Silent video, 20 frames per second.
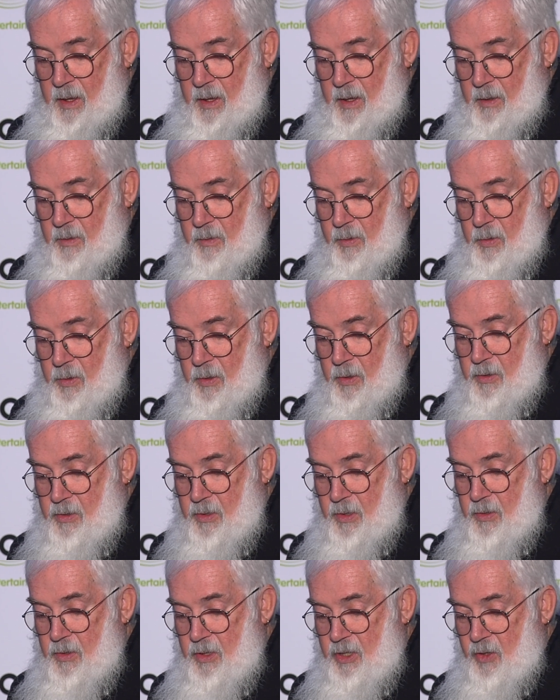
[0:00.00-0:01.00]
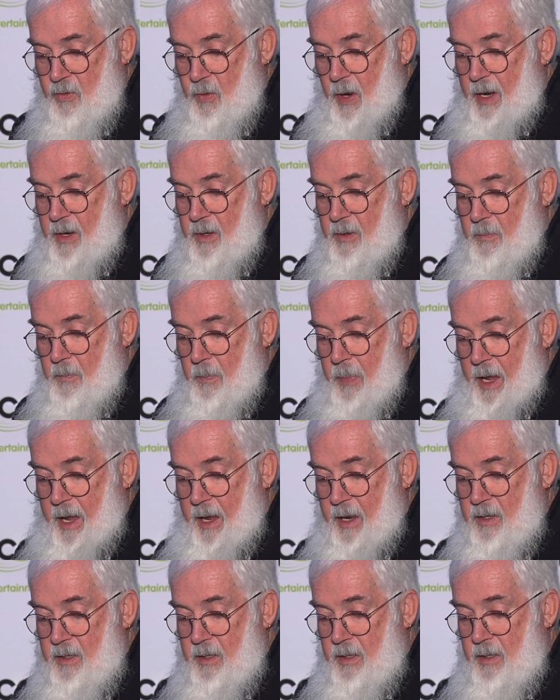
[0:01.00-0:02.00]
included 2-strand
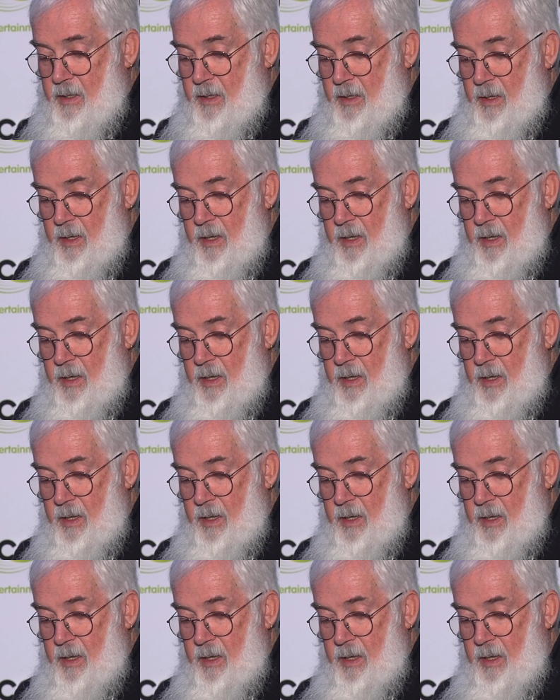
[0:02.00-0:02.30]
pattern